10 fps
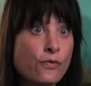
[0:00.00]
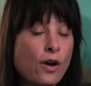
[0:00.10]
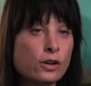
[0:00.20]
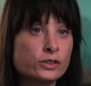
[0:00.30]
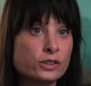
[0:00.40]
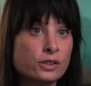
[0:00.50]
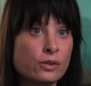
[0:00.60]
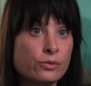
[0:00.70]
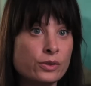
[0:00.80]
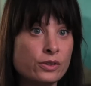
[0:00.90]
falls in
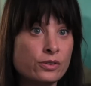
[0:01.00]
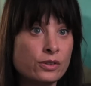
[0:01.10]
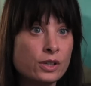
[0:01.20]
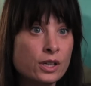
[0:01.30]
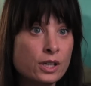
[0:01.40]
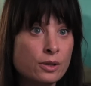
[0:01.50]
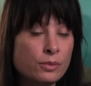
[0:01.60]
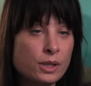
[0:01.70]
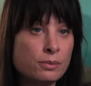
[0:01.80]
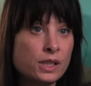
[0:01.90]
love with
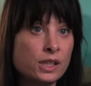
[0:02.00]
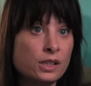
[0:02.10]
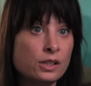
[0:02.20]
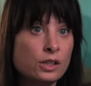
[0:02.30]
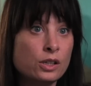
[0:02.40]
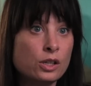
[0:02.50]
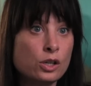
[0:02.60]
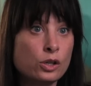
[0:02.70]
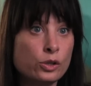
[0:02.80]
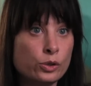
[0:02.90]
Mimi,
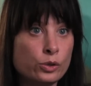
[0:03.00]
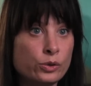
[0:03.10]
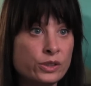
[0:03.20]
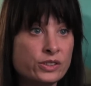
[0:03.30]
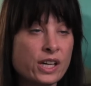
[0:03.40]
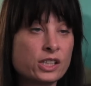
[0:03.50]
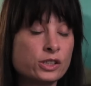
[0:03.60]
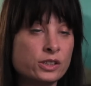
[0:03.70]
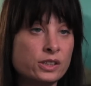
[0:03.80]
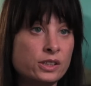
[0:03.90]
who is
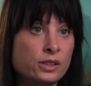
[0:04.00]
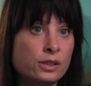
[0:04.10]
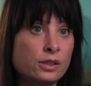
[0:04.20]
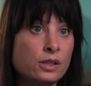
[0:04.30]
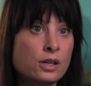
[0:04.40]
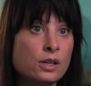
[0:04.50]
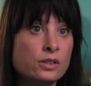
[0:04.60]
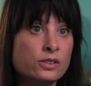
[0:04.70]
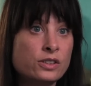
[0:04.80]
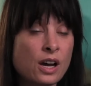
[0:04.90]
actually
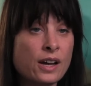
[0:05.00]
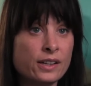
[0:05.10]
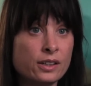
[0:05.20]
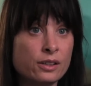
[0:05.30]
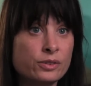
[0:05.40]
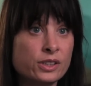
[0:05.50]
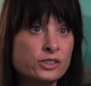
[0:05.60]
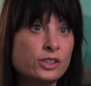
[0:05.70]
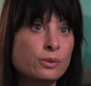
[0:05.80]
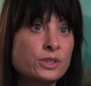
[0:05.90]
dying of
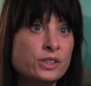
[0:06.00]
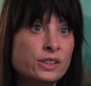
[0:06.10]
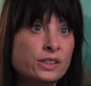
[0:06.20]
consumption.